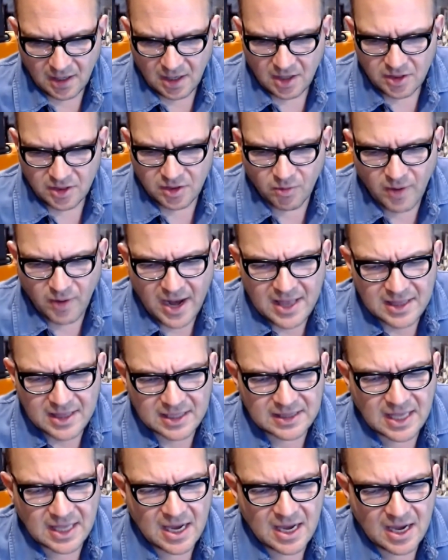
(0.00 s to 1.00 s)
The way
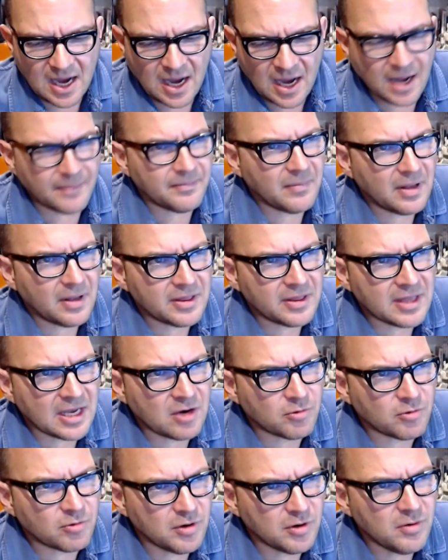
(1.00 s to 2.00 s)
that they
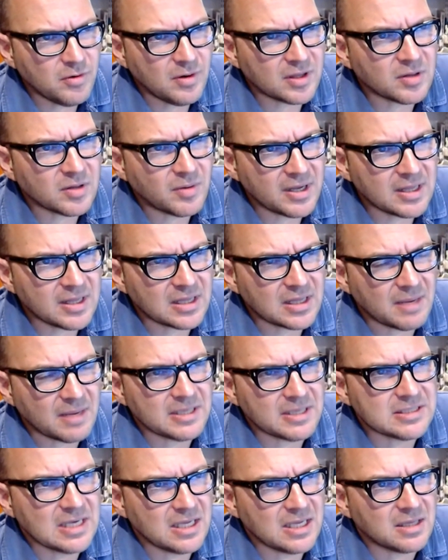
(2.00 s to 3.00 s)
grew and the way that they
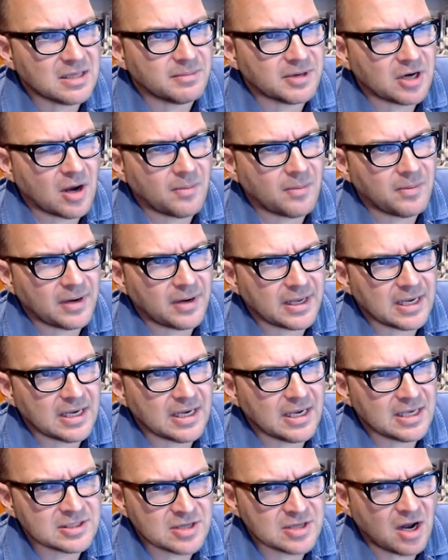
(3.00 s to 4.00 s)
maintain their
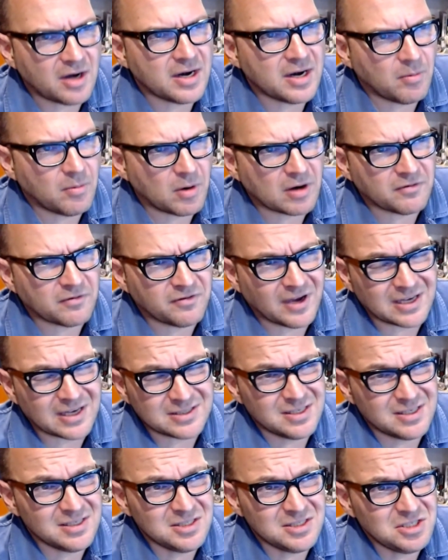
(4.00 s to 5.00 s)
monopoly is not network
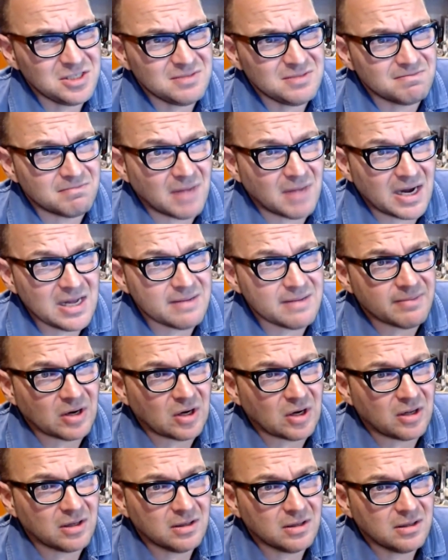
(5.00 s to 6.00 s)
effects, it's just Moneyball.